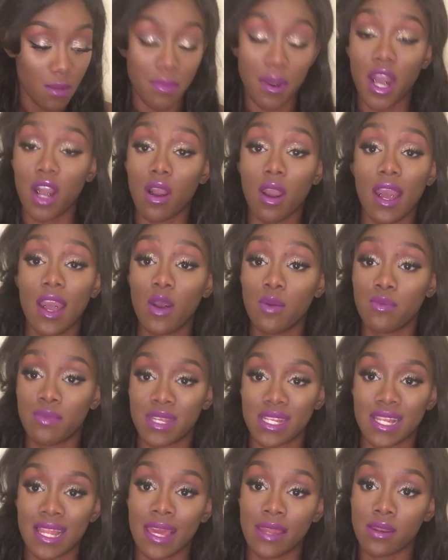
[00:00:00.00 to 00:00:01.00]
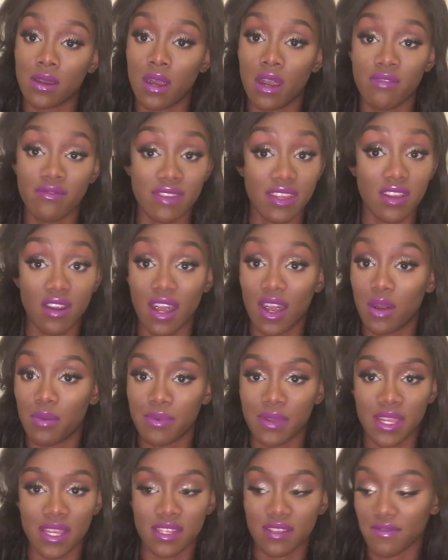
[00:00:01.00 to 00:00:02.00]
But I can't help this liner. I really can't
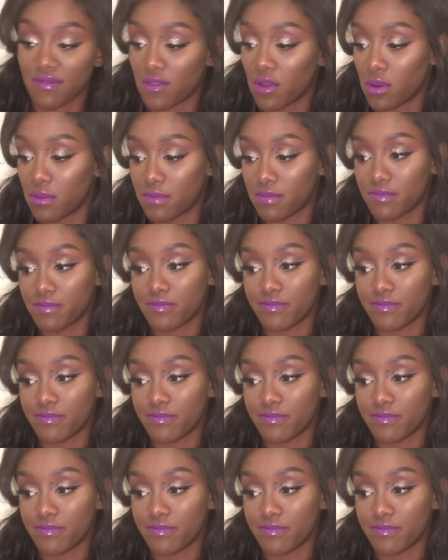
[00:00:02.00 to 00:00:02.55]
help it. It's a flop.